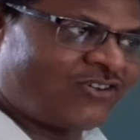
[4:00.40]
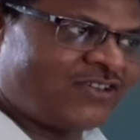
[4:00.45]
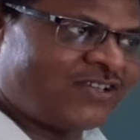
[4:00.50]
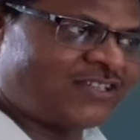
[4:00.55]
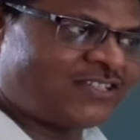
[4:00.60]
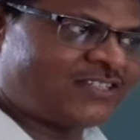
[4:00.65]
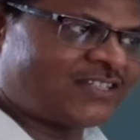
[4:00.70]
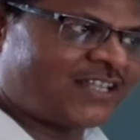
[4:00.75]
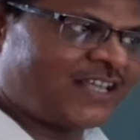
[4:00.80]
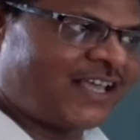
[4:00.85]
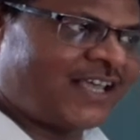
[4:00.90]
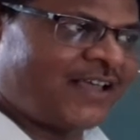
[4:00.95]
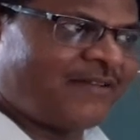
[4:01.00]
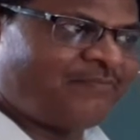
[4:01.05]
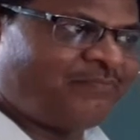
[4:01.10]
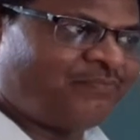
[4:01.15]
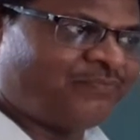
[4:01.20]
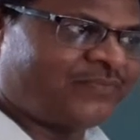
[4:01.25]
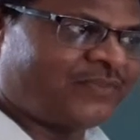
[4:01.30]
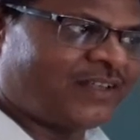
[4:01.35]
is
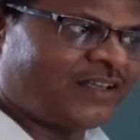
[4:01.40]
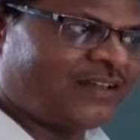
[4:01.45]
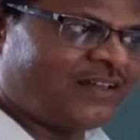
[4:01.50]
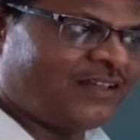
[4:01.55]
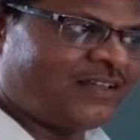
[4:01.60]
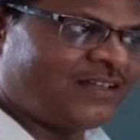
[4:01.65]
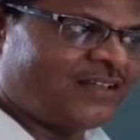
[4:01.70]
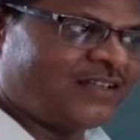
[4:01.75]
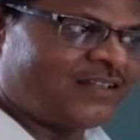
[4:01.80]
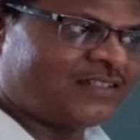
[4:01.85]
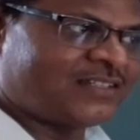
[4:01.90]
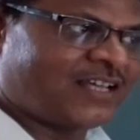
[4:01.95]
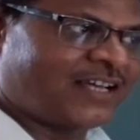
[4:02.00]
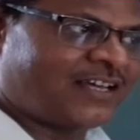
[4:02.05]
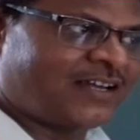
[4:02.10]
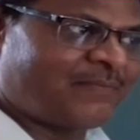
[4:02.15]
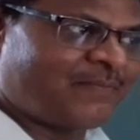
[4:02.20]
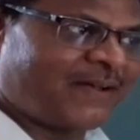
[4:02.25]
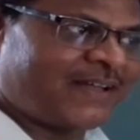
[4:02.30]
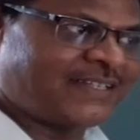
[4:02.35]
same.
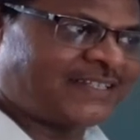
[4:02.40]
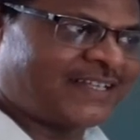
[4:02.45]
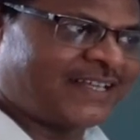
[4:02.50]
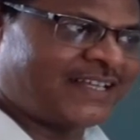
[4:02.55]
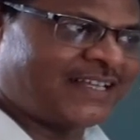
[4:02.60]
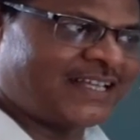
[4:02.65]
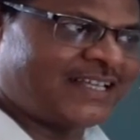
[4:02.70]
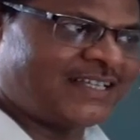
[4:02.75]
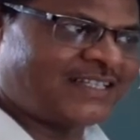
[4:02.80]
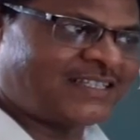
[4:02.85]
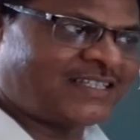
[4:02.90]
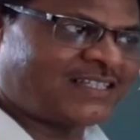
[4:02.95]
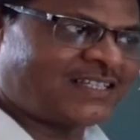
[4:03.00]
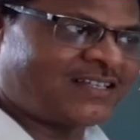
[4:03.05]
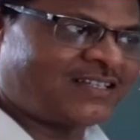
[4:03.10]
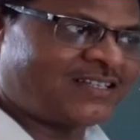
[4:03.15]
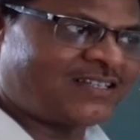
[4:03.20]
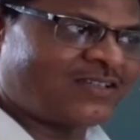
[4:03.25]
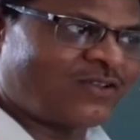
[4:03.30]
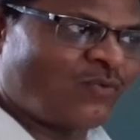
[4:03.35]
Sacrificing is
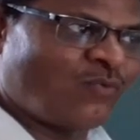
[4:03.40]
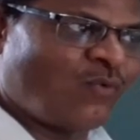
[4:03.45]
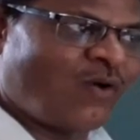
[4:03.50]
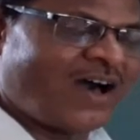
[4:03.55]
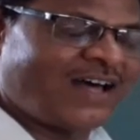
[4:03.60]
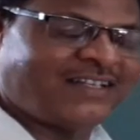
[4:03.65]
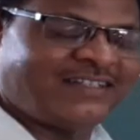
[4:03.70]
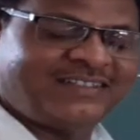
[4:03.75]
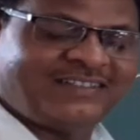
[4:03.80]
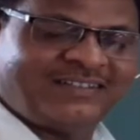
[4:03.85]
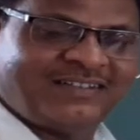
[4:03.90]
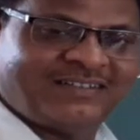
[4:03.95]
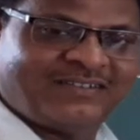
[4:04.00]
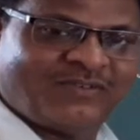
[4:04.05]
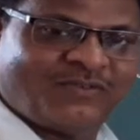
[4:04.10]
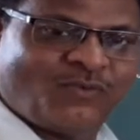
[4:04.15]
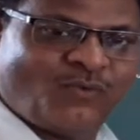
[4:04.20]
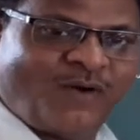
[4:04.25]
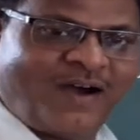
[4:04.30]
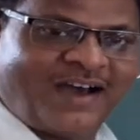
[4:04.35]
1,
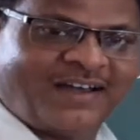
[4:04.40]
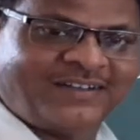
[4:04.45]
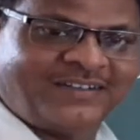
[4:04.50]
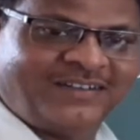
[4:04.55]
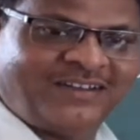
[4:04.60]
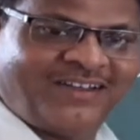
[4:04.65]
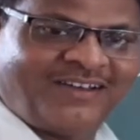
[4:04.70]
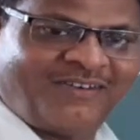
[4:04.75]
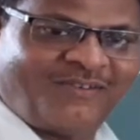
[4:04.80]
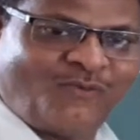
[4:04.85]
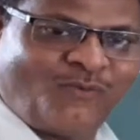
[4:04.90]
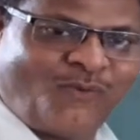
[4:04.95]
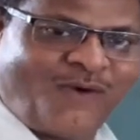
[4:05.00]
1,